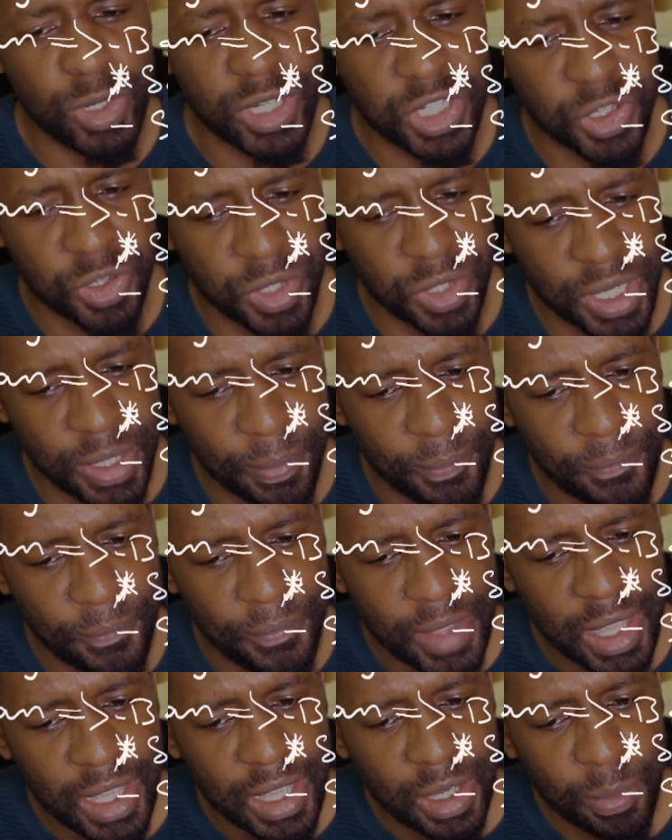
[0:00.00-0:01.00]
dream,
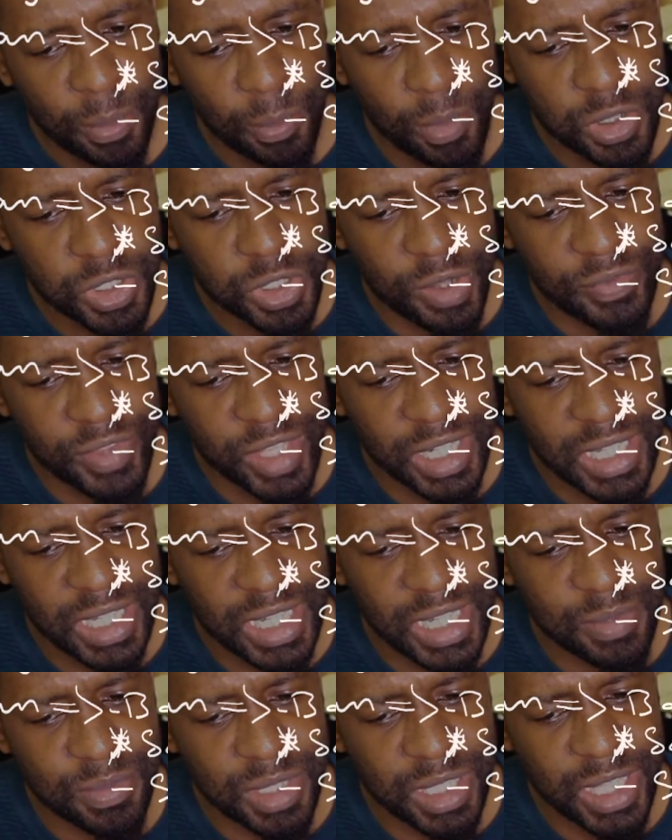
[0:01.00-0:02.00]
most of the
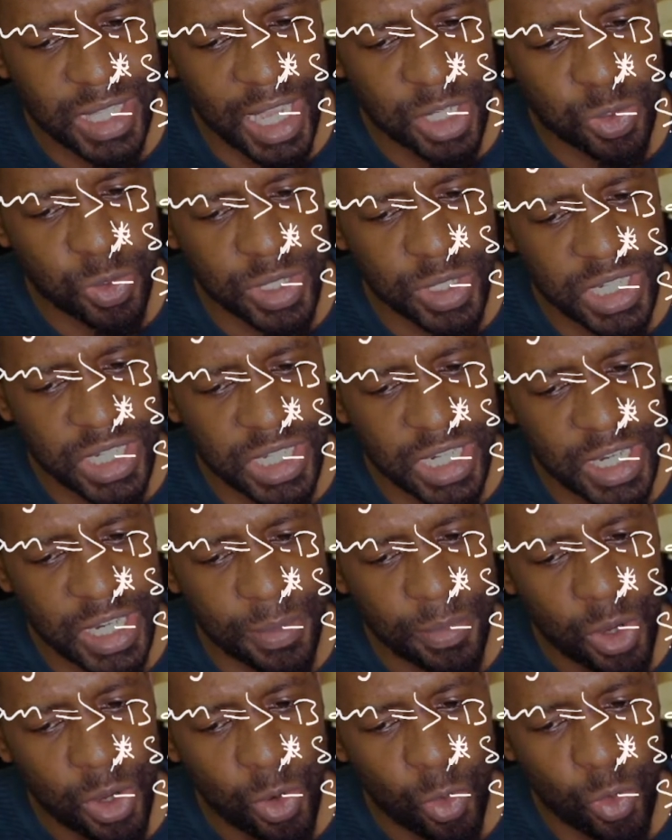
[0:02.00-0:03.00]
dreams that we dream,
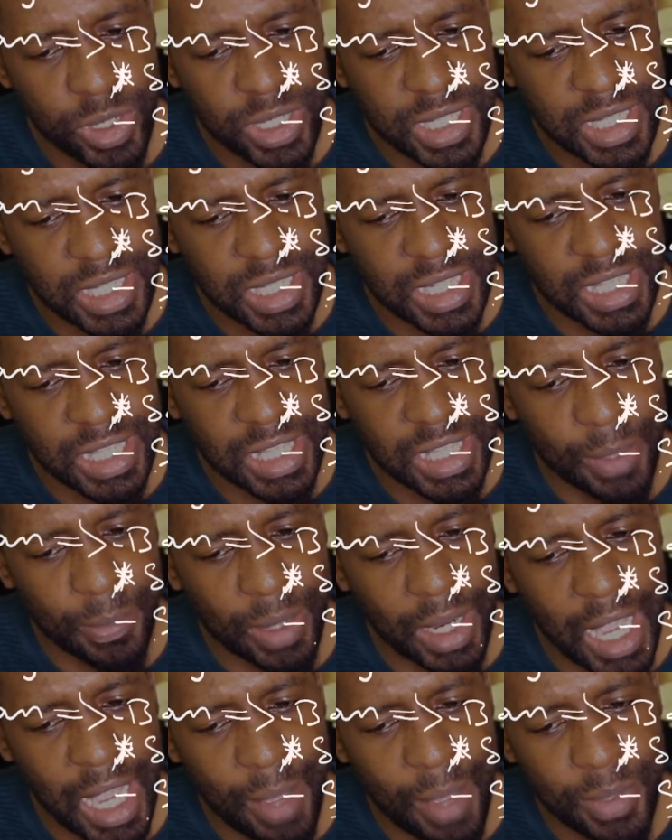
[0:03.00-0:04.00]
we see them
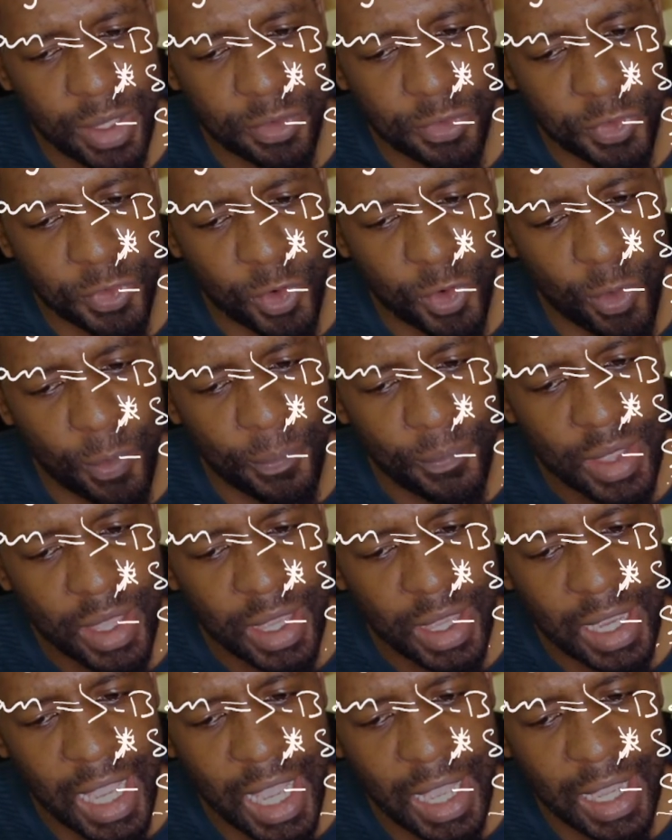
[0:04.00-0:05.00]
coming from
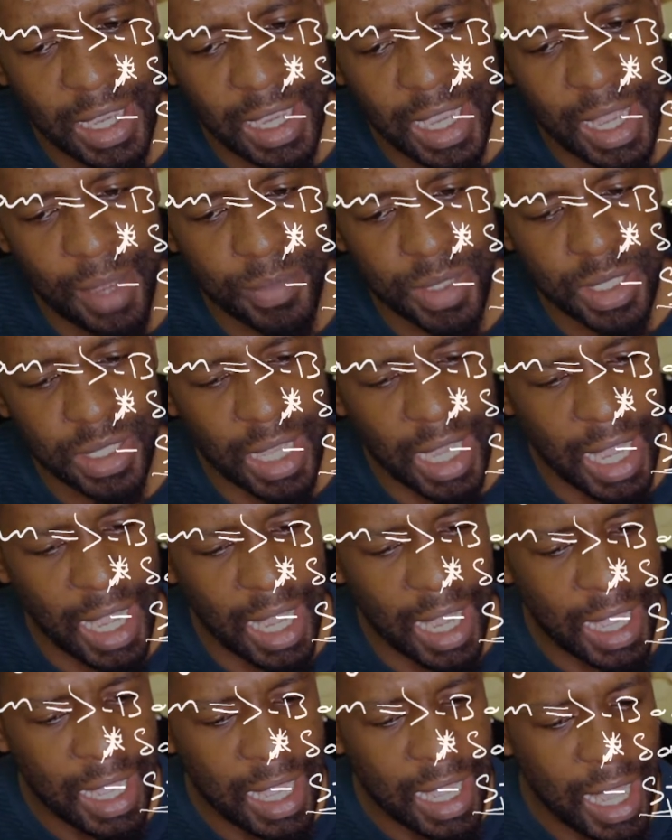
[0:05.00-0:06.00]
coming
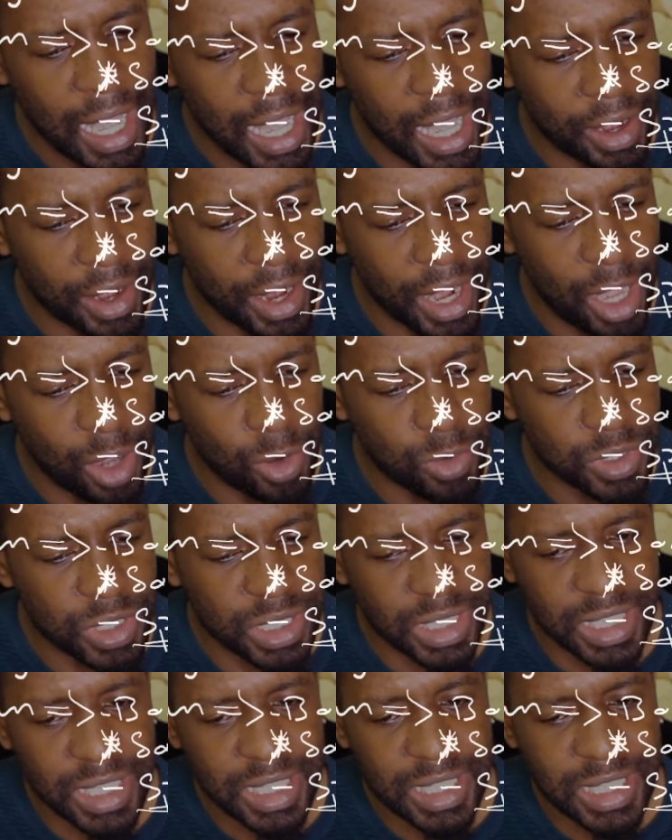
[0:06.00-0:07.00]
uh,
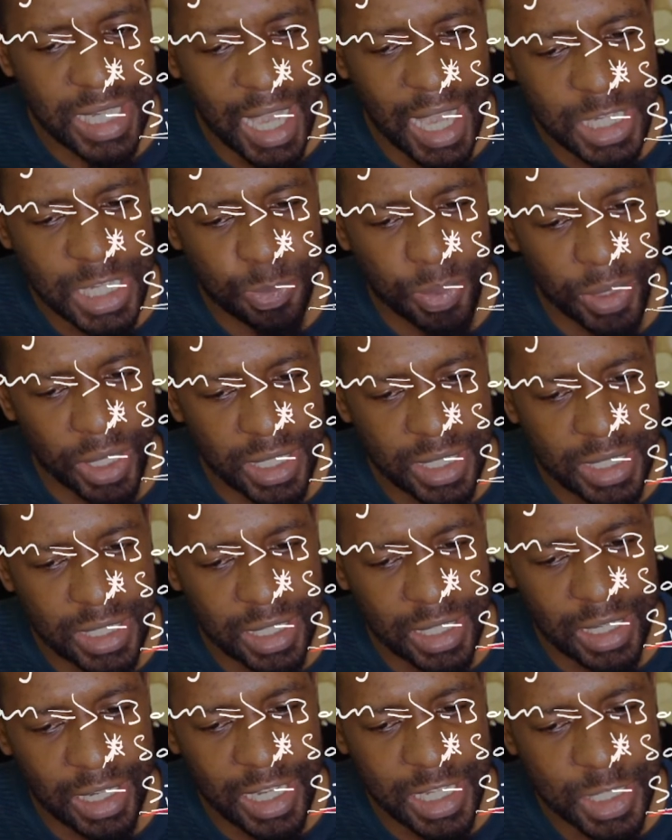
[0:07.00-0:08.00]
around this aspect.
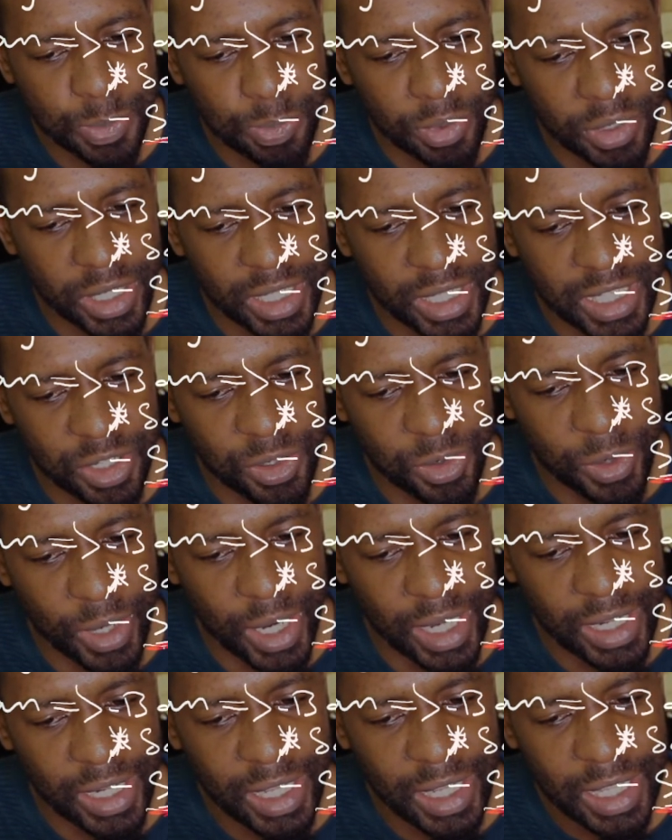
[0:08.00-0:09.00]
Let's put it in
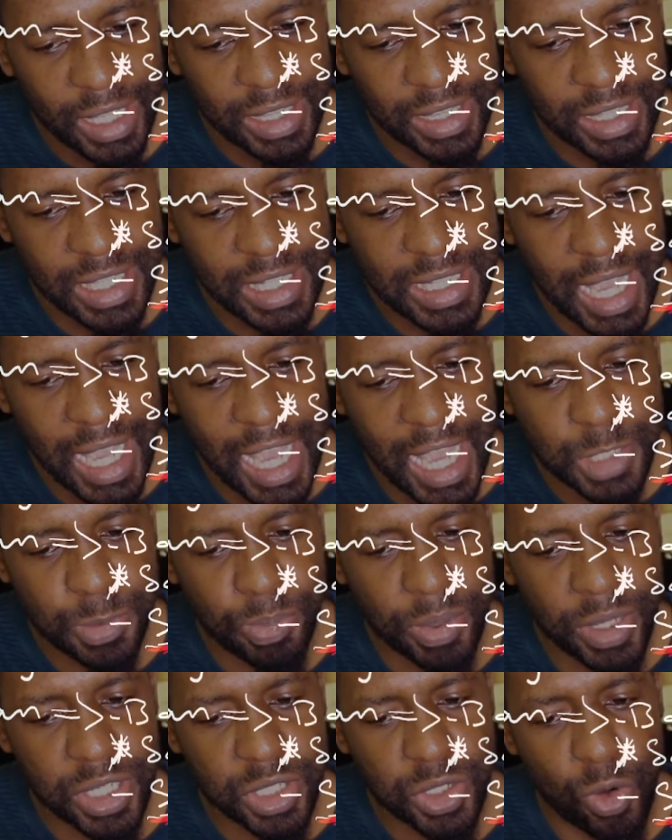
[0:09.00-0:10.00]
red. This
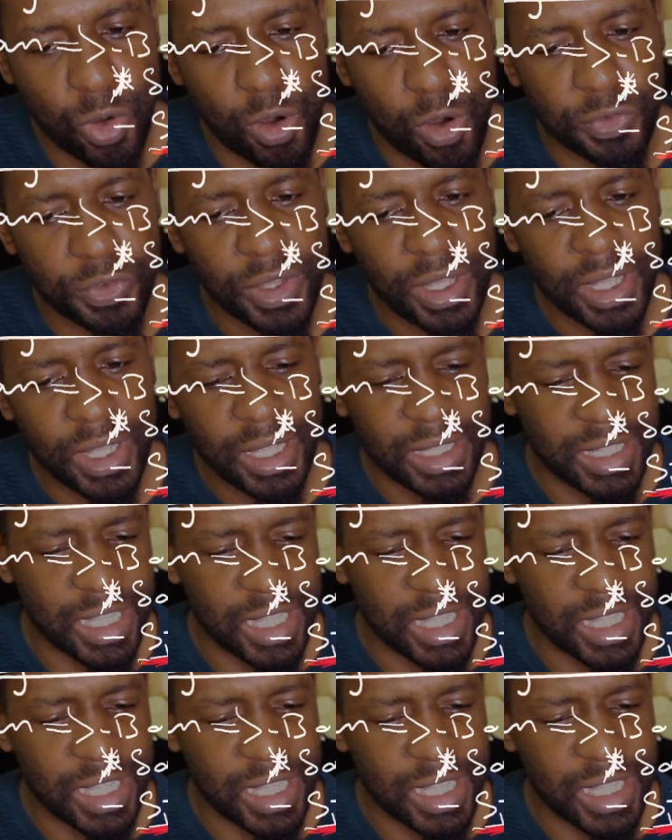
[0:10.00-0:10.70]
aspect of the